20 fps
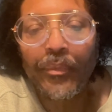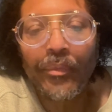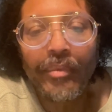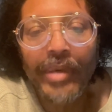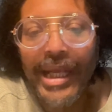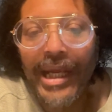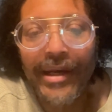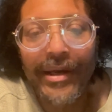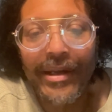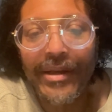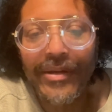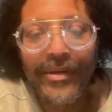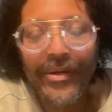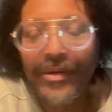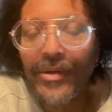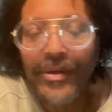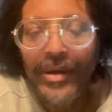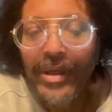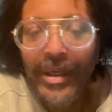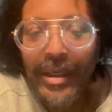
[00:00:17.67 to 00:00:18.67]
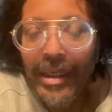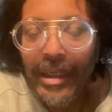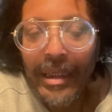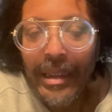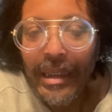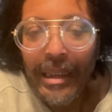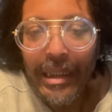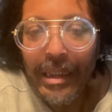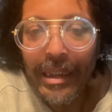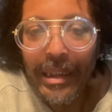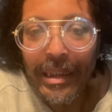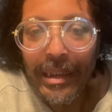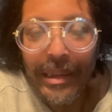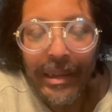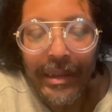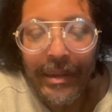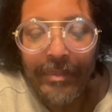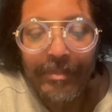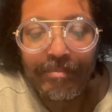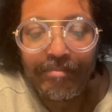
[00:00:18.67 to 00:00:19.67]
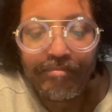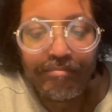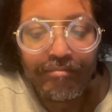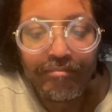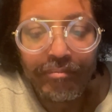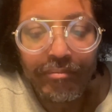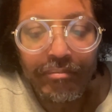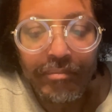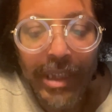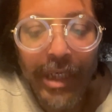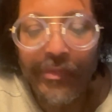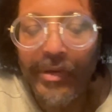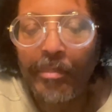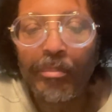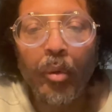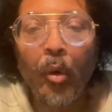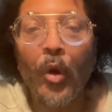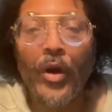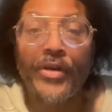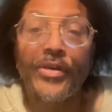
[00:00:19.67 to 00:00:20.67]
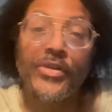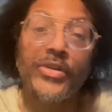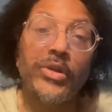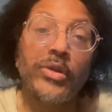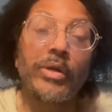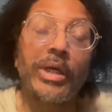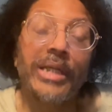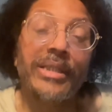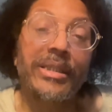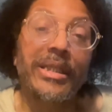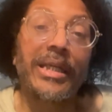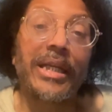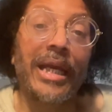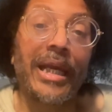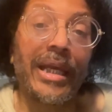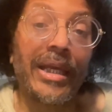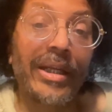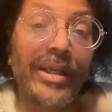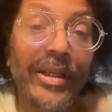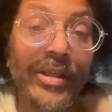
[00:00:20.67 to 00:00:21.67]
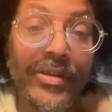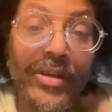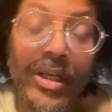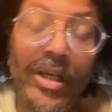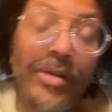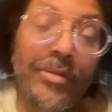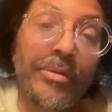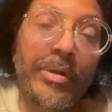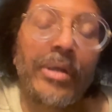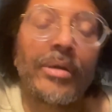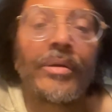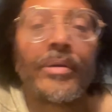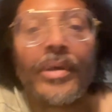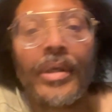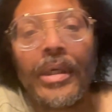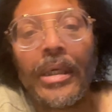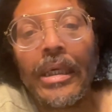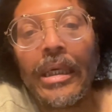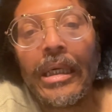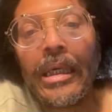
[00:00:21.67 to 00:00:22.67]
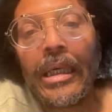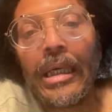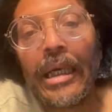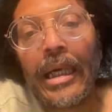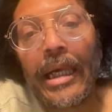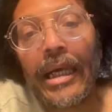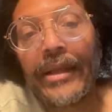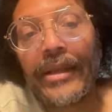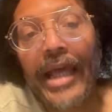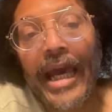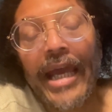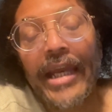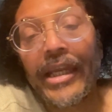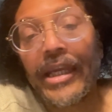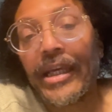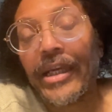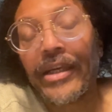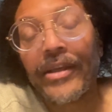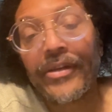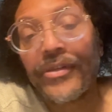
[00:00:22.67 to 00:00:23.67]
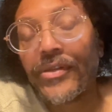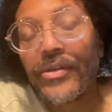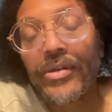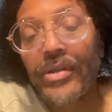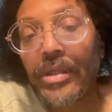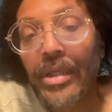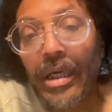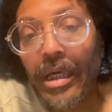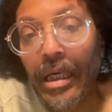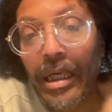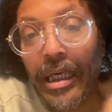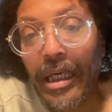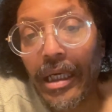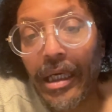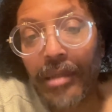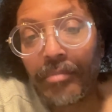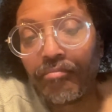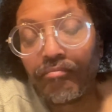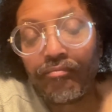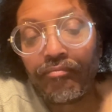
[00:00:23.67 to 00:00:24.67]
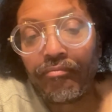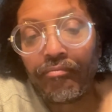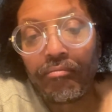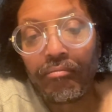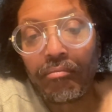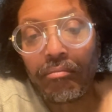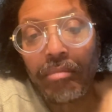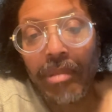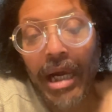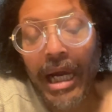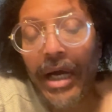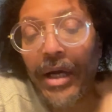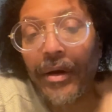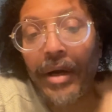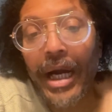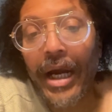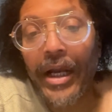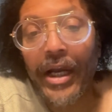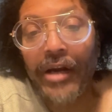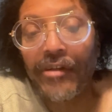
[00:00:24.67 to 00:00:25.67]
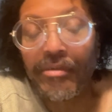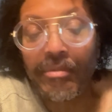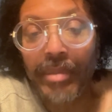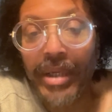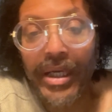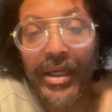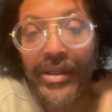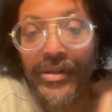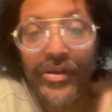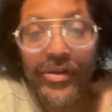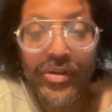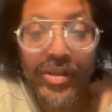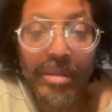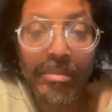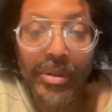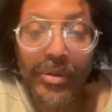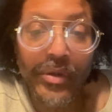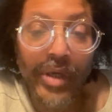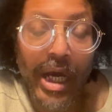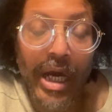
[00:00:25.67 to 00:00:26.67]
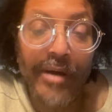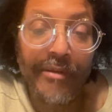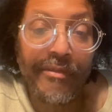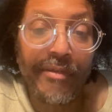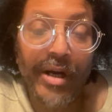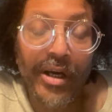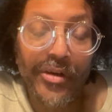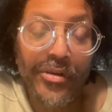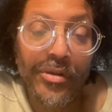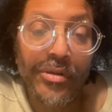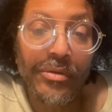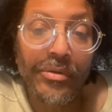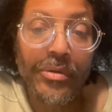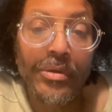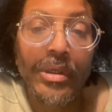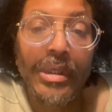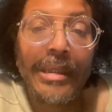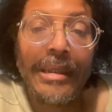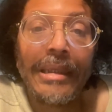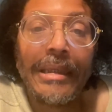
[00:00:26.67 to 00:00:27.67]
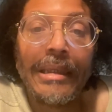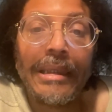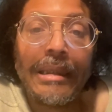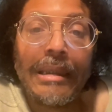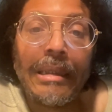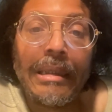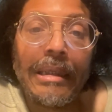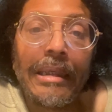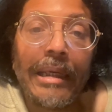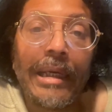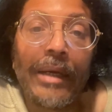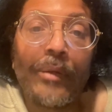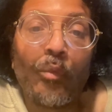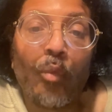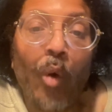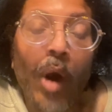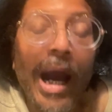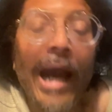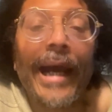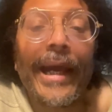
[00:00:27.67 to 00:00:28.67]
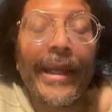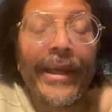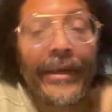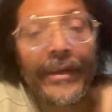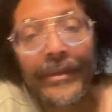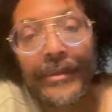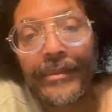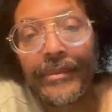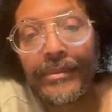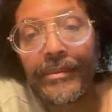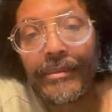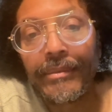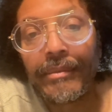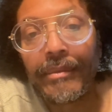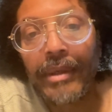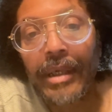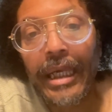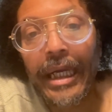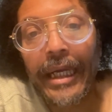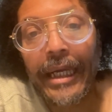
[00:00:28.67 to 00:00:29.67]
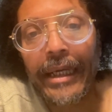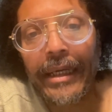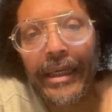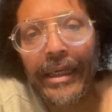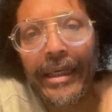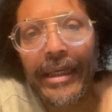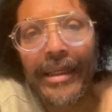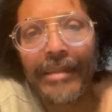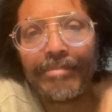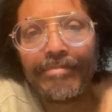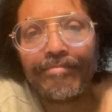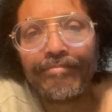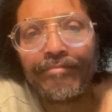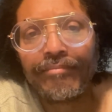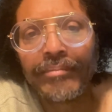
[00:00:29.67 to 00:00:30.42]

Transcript: is of importance to us today in this country, and that is how our government is assembled and how it functions, and why. And